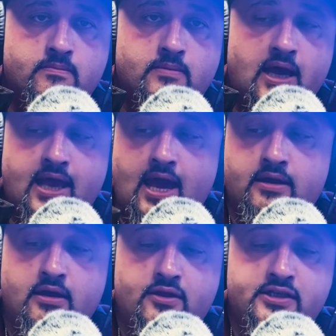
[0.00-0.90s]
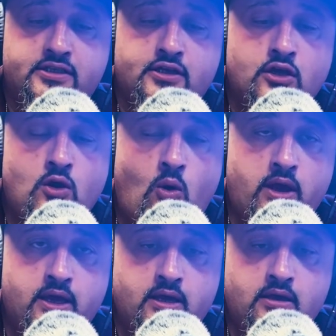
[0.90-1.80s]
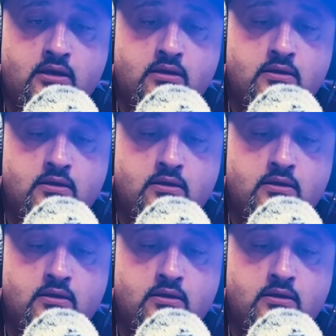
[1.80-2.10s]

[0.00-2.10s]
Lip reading: Again, this is annoying,